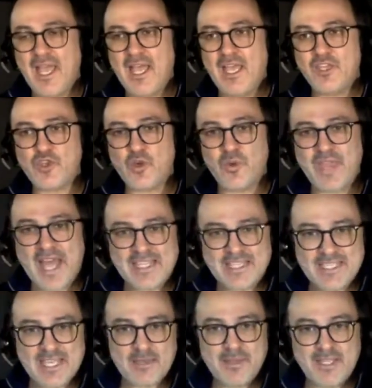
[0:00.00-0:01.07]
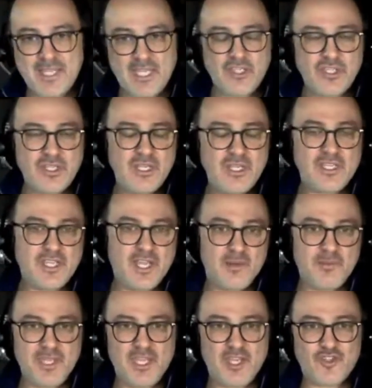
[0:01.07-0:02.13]
So that segmentation is going to
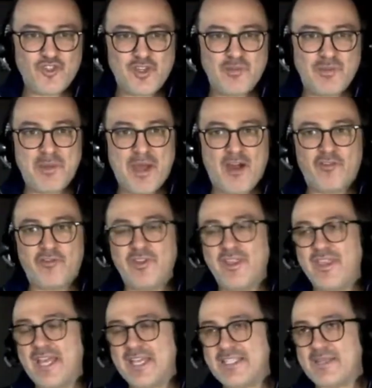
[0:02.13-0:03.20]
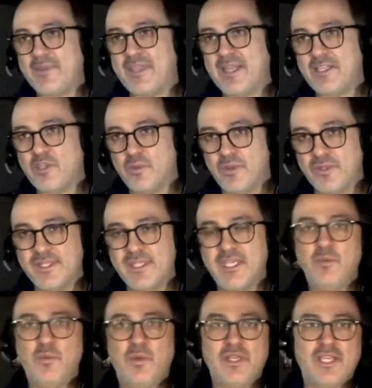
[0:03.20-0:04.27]
be extremely powerful, and that's something that you will
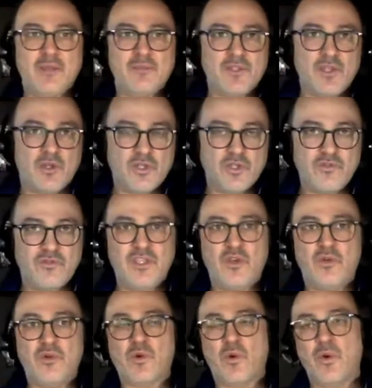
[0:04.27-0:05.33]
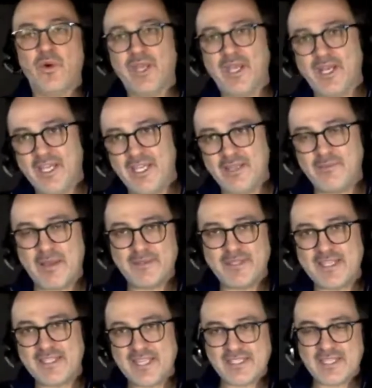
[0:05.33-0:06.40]
see when it comes also to video recording and heat maps.
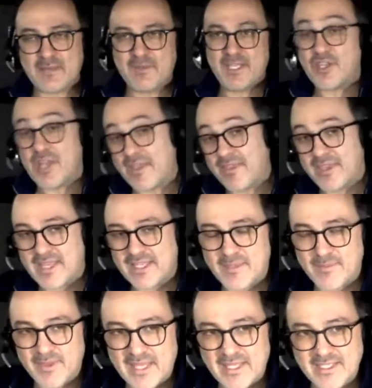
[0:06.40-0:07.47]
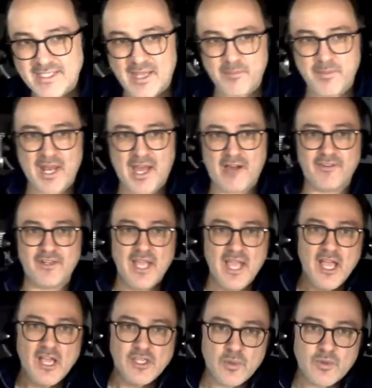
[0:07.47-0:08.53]
That segmentation, I think that's something that has not been offered.
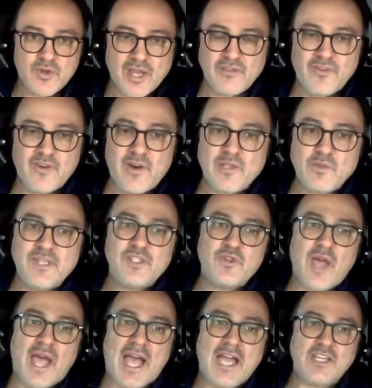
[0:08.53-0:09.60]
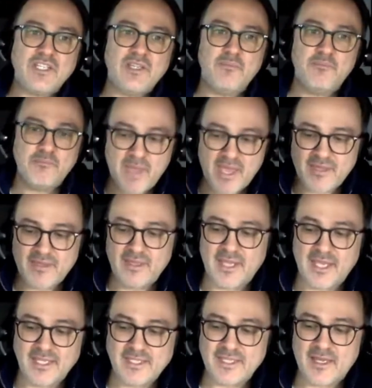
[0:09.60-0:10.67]
So we're trying to figure out ways to actually make the
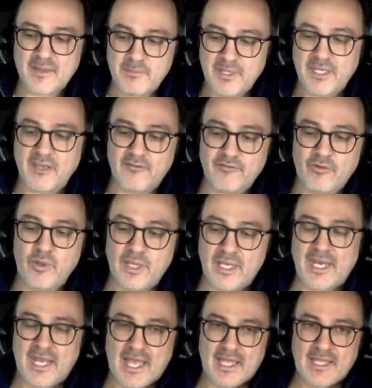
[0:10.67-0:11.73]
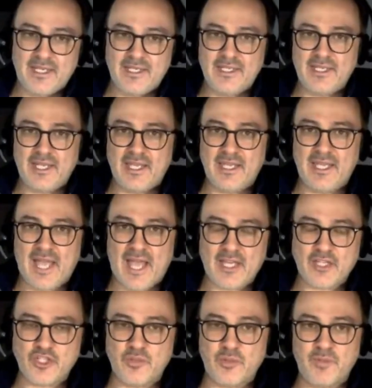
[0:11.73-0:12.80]
data meaningful and
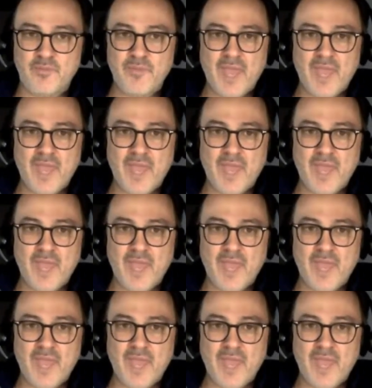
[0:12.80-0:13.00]
actionable.